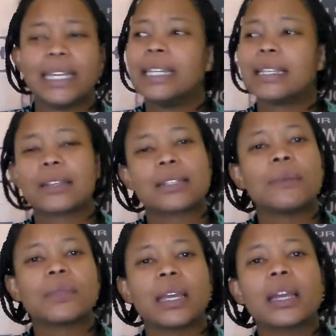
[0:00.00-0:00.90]
Guinness or
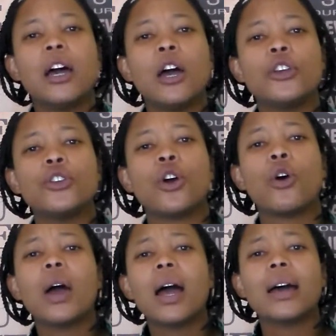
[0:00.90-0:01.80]
something, you
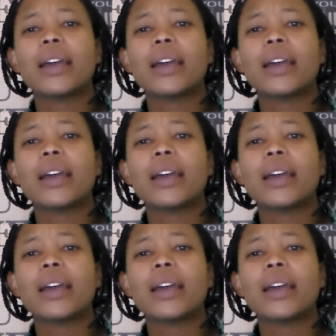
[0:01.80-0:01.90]
know.